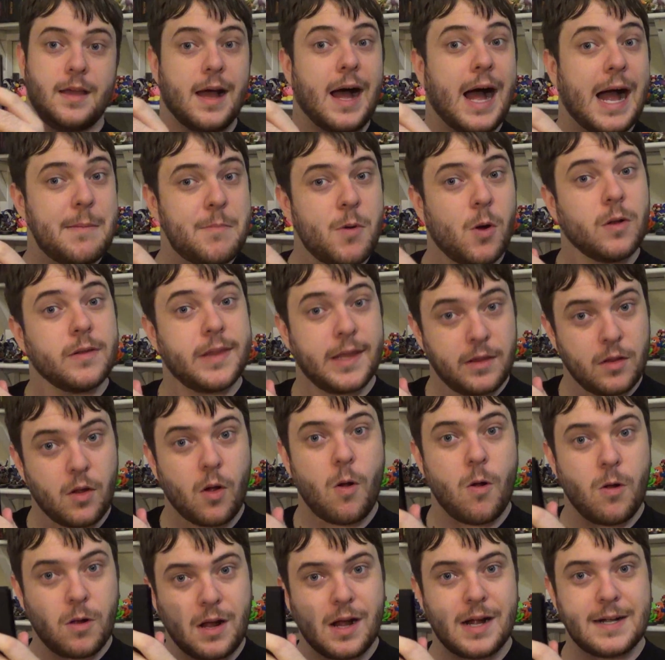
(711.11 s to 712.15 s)
I'm holding the
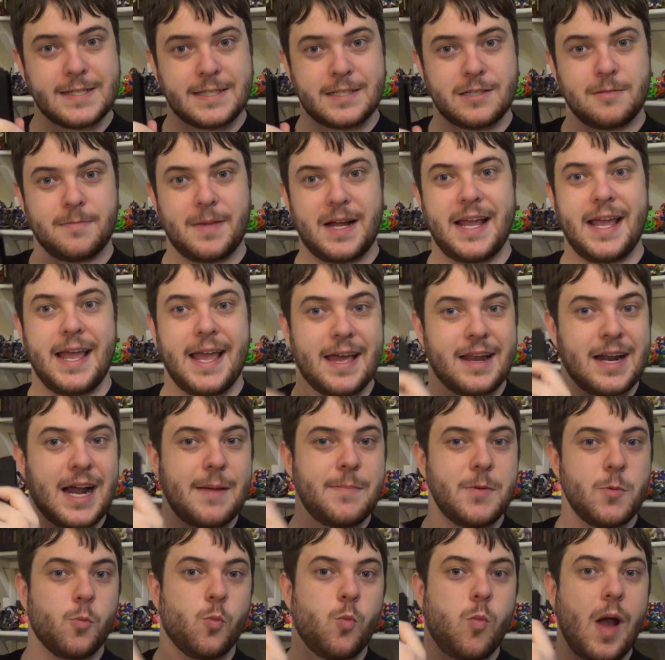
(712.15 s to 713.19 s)
whole console in my hand. I've
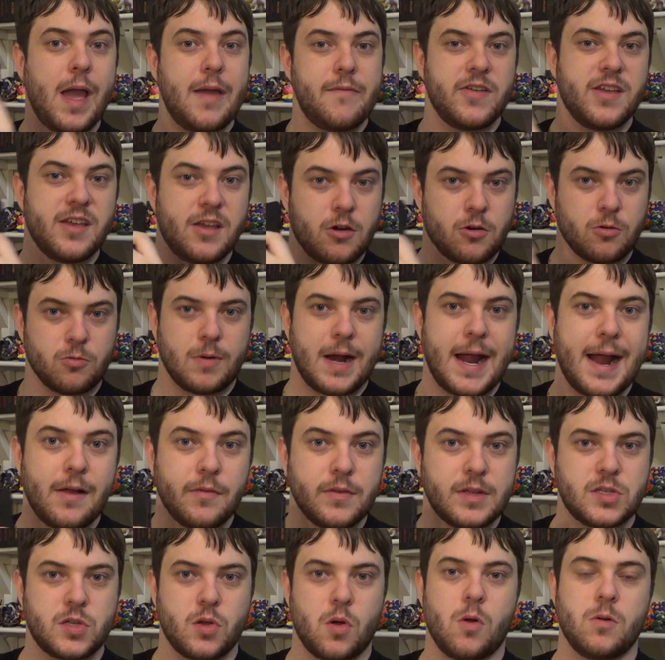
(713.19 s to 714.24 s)
been waving it around
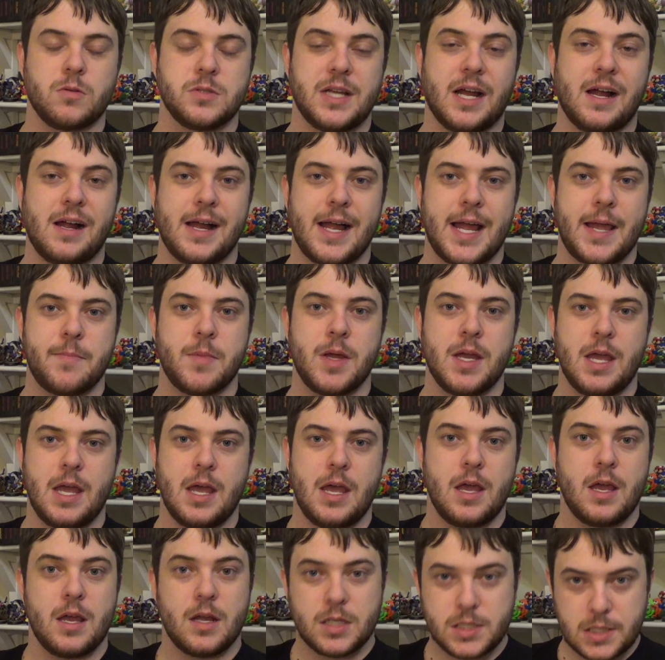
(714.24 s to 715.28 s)
this whole time,
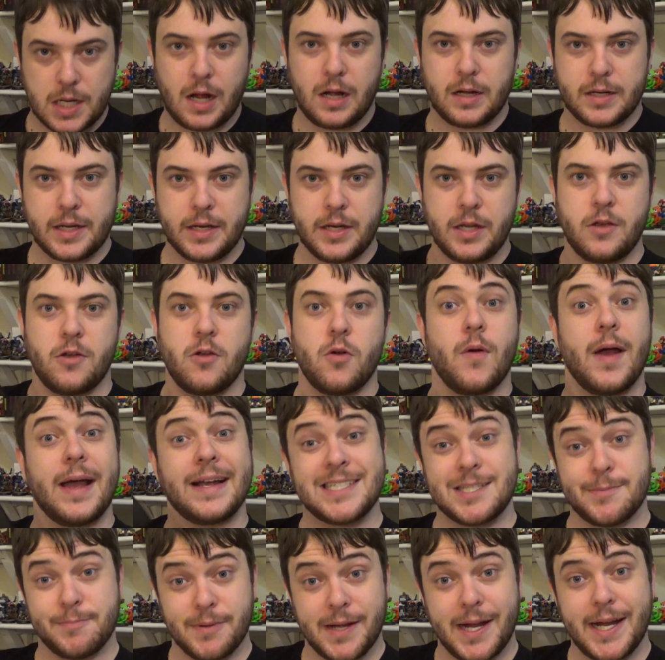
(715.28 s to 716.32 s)
talking to you,
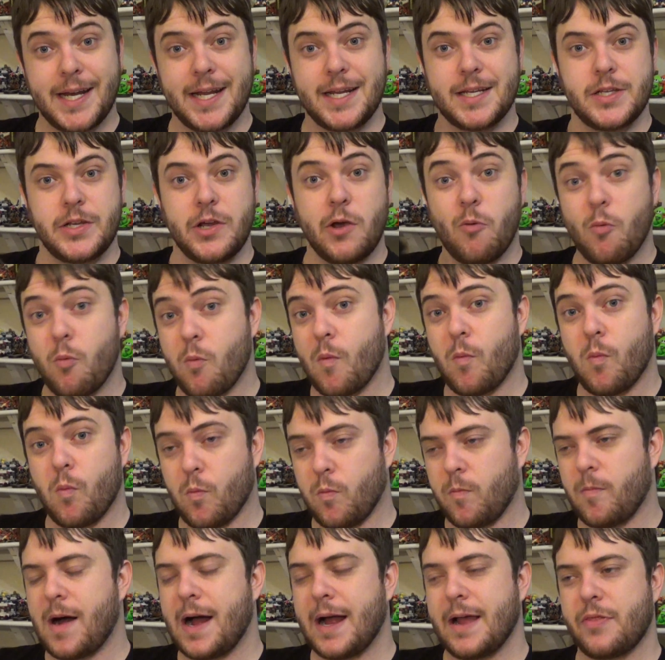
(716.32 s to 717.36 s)
explaining to you
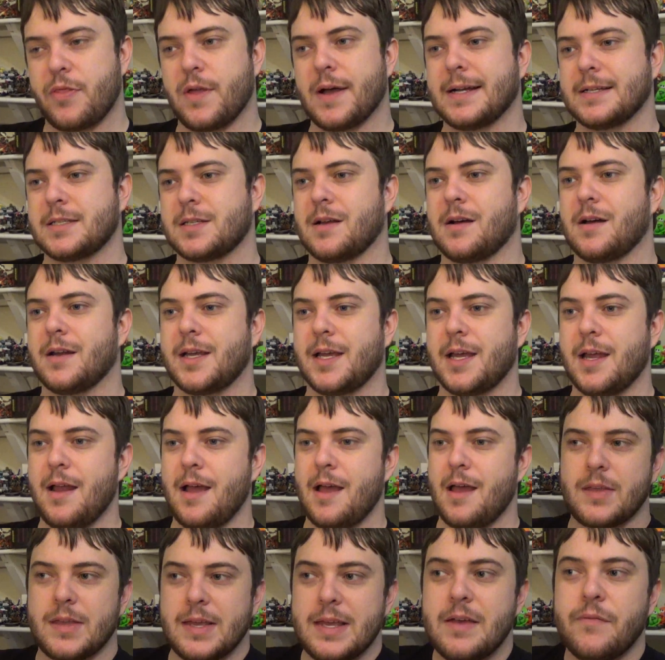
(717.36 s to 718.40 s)
my thoughts on it.
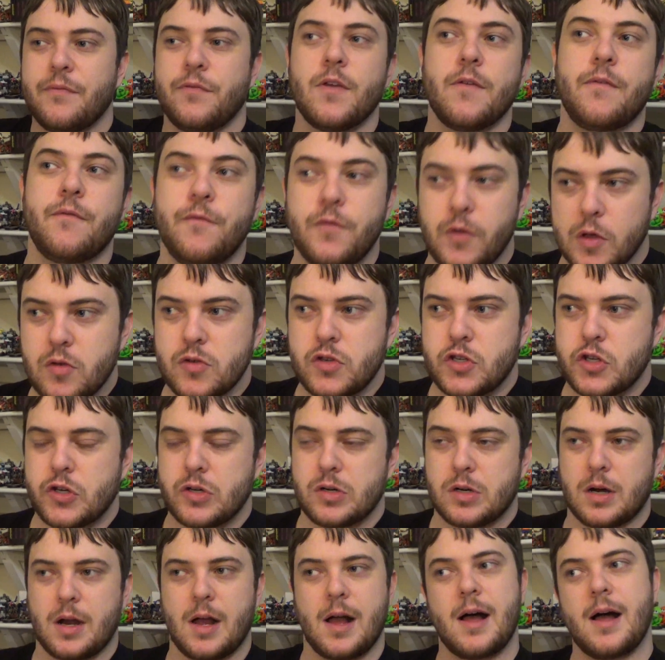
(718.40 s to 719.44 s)
If the
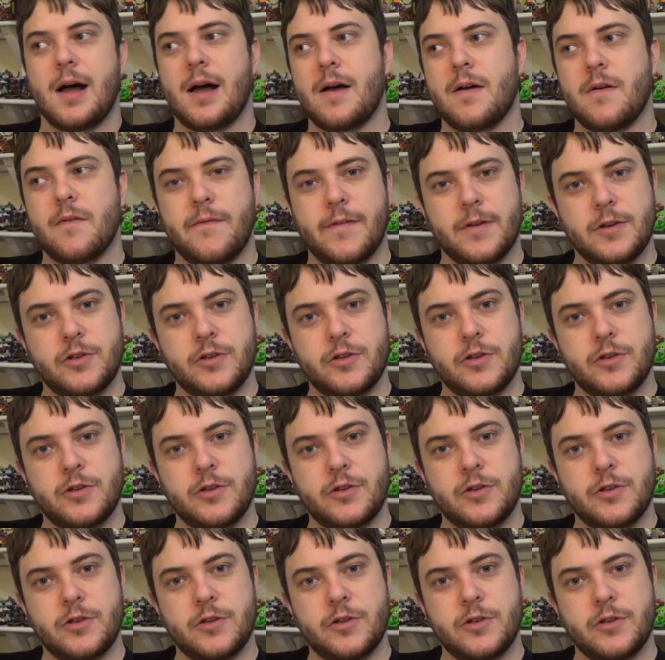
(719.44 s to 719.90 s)
future of